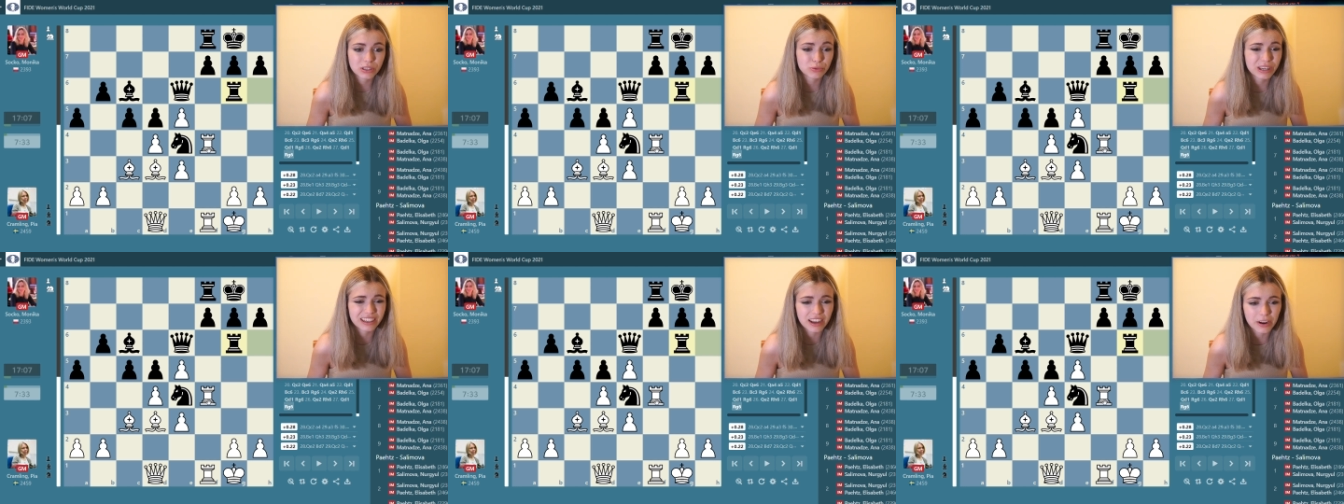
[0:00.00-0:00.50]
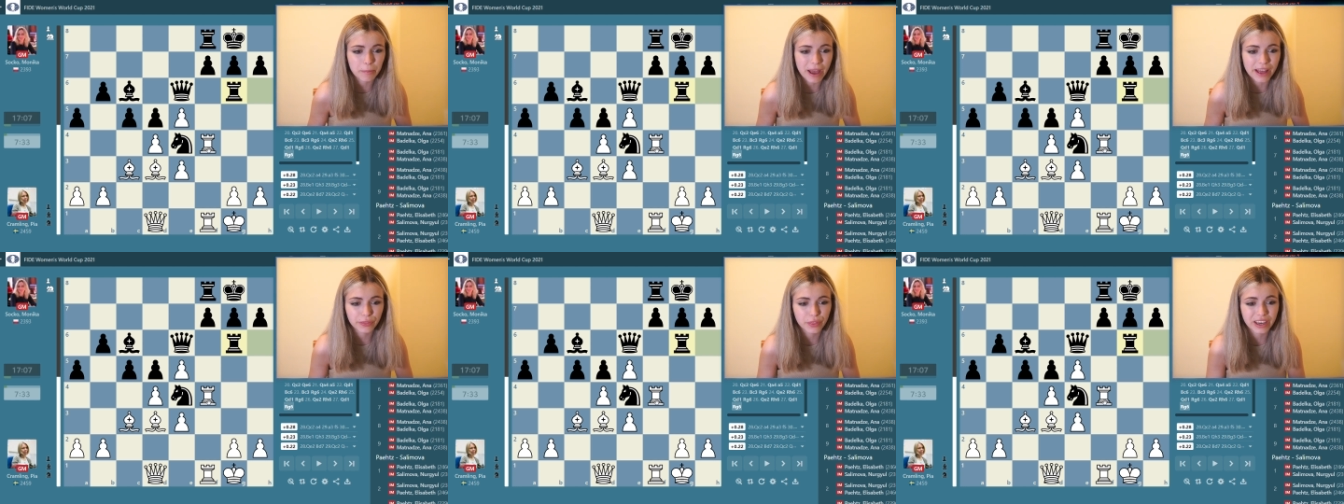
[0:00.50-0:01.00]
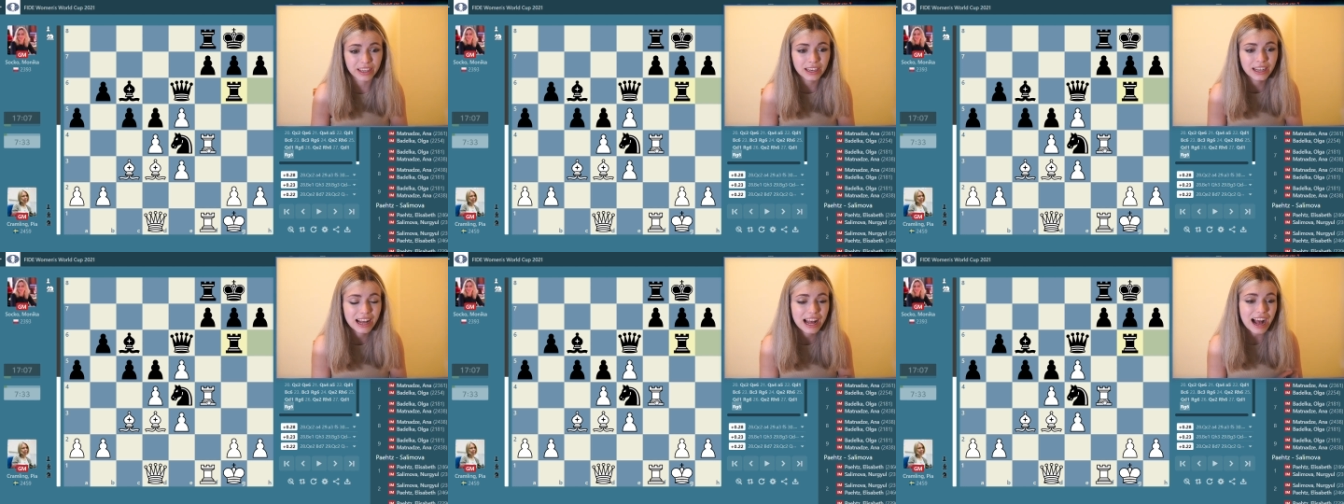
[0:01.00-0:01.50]
really not a bad thing,
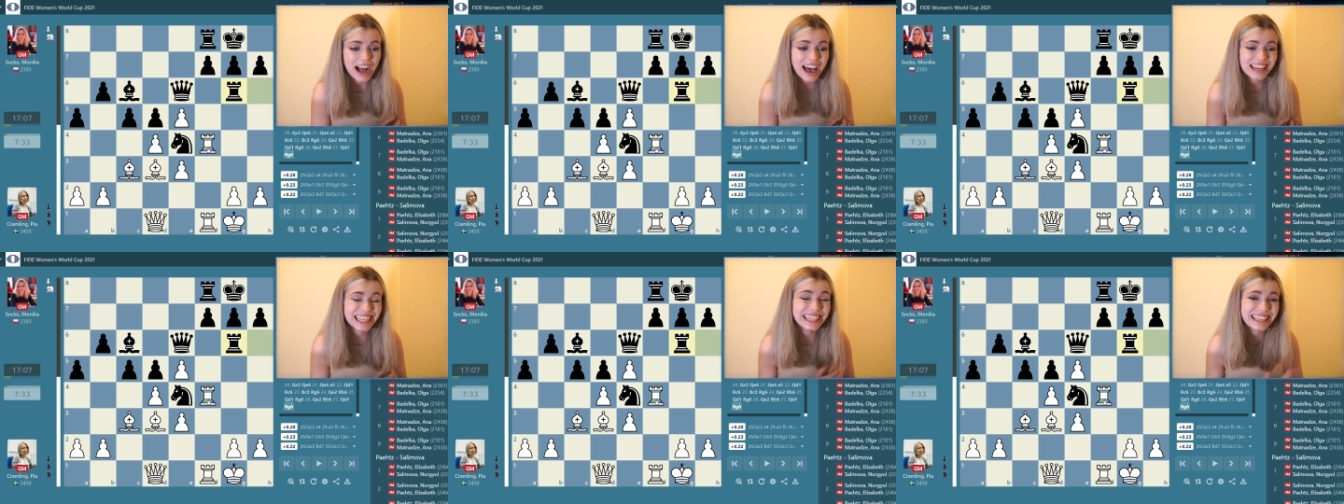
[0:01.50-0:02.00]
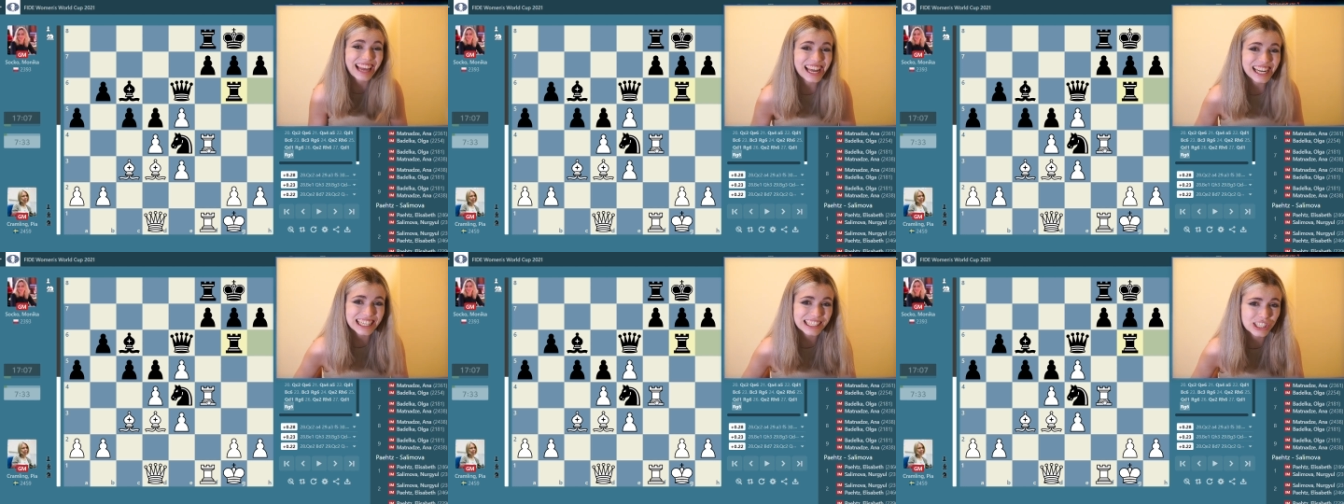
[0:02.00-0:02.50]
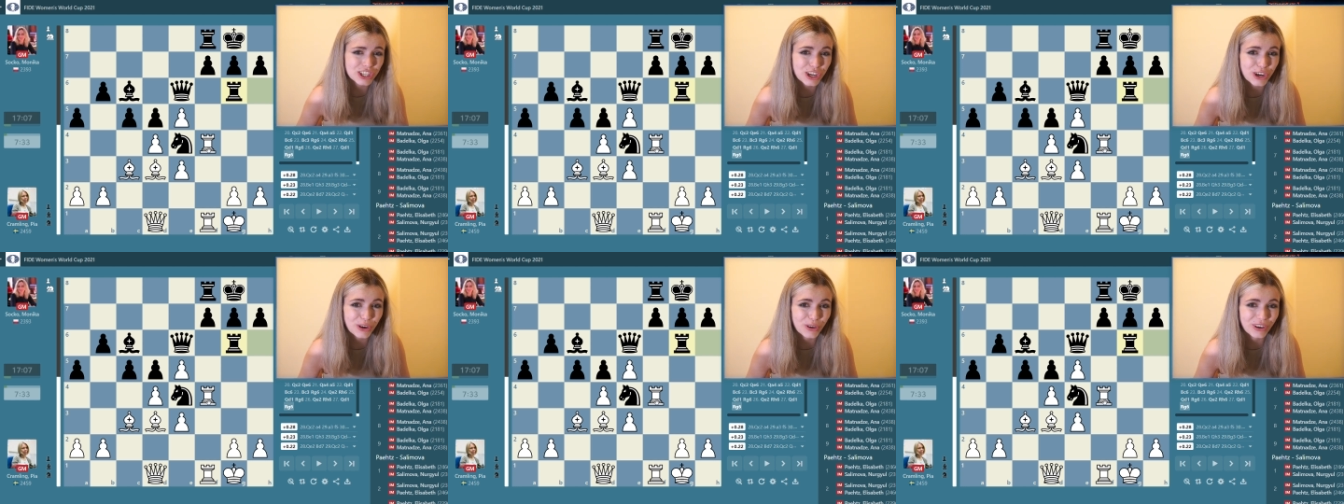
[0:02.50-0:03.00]
and it led us
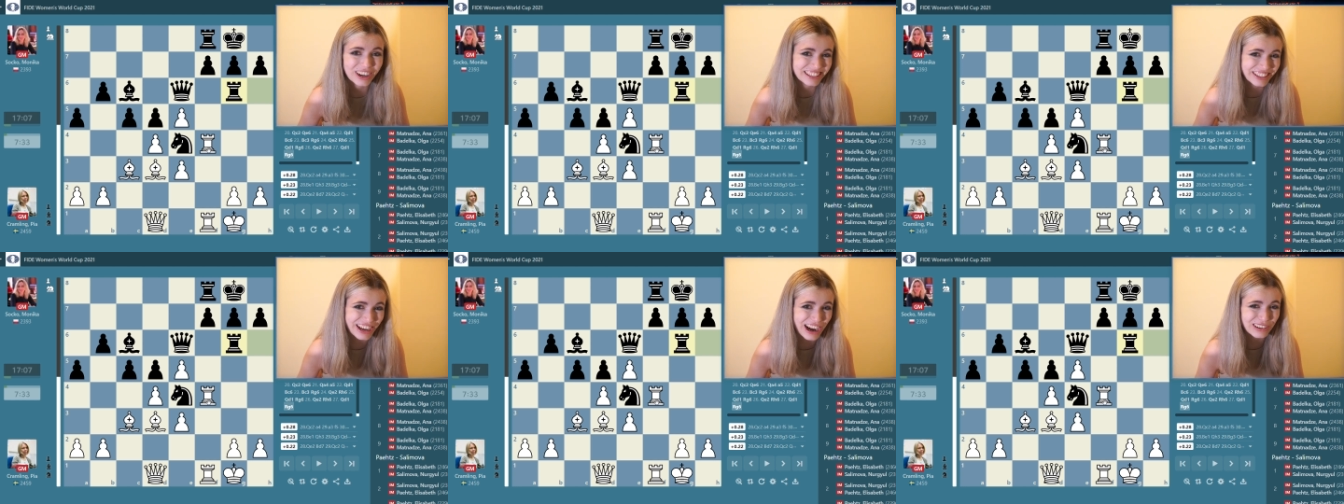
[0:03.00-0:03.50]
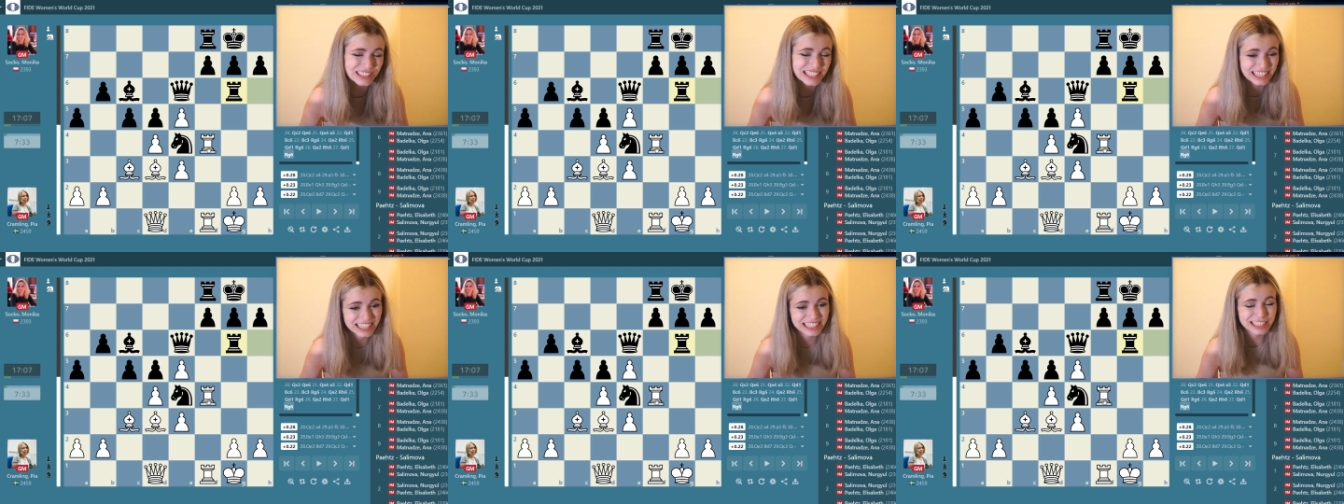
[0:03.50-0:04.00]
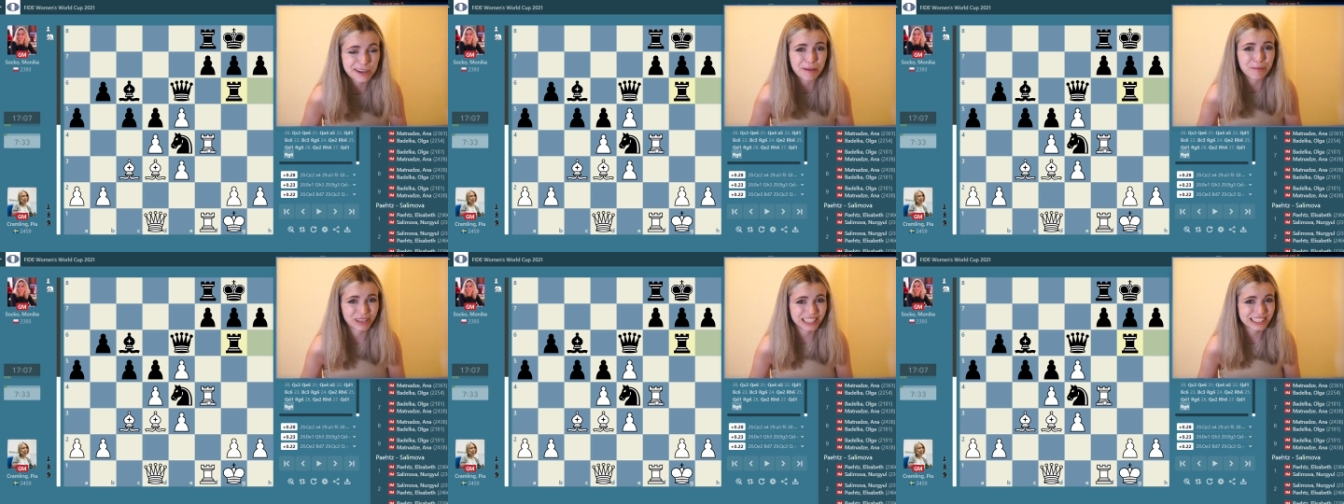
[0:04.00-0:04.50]
to seeing some
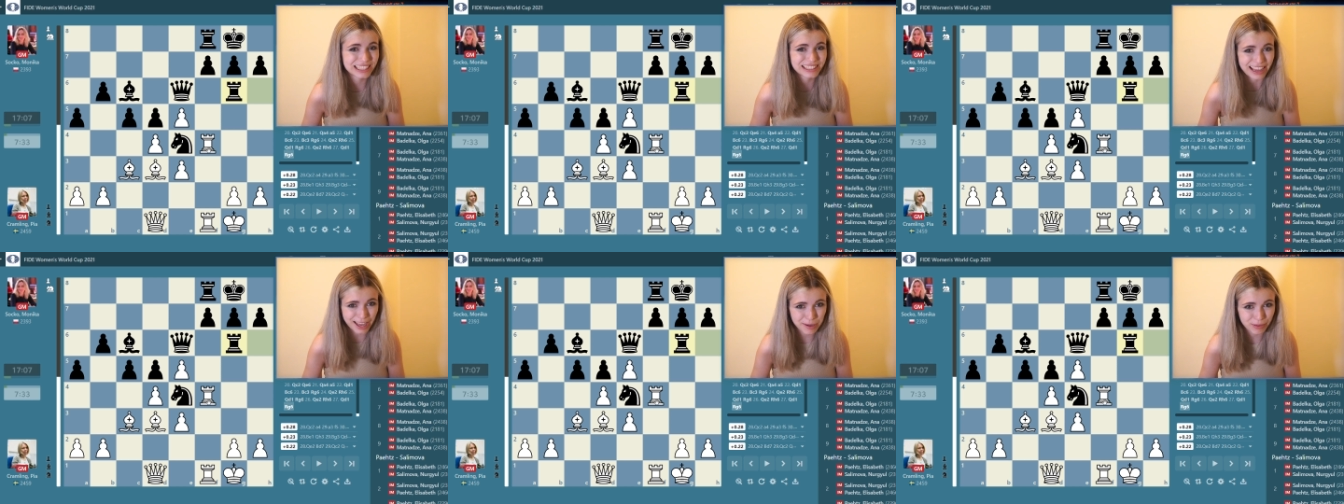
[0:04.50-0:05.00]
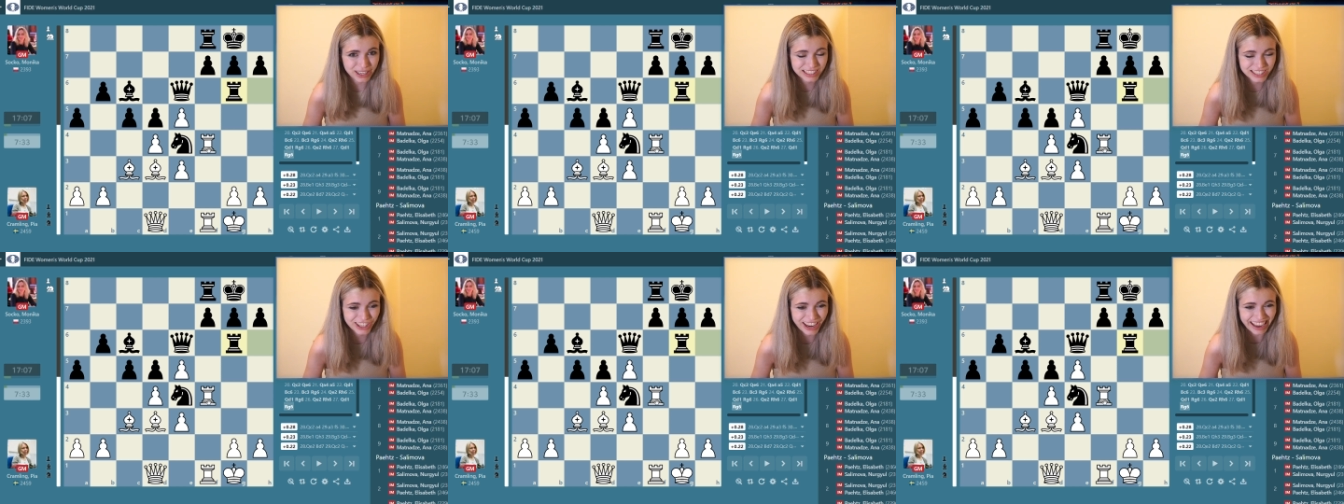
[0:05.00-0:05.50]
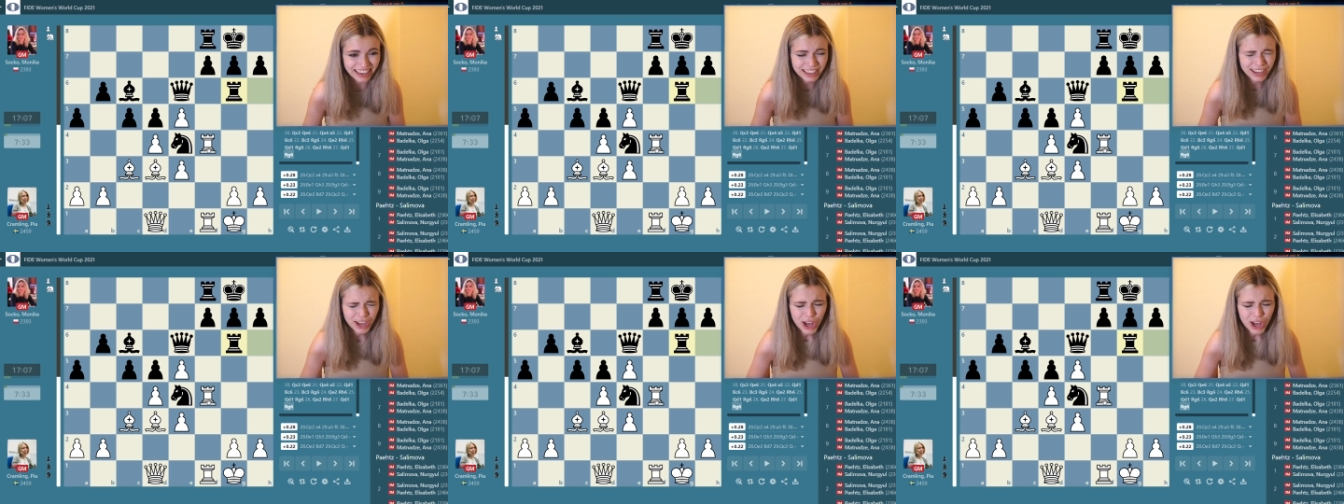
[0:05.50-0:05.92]
amazing tie breaks today,